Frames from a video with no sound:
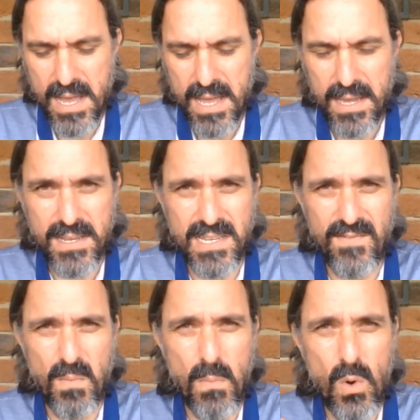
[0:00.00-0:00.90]
is
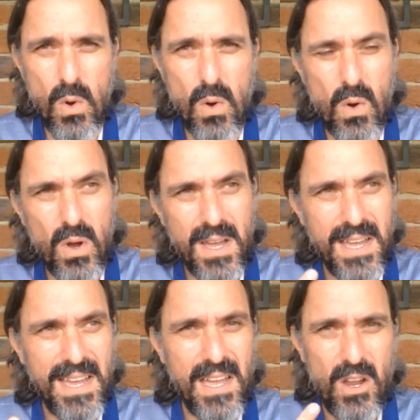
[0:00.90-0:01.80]
even more
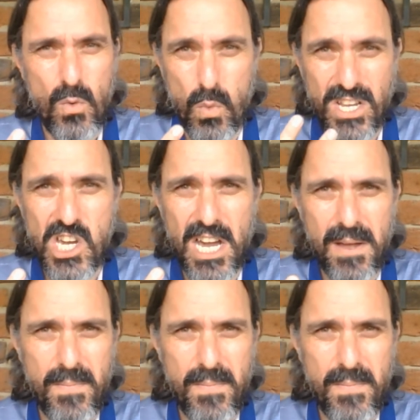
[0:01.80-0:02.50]
richer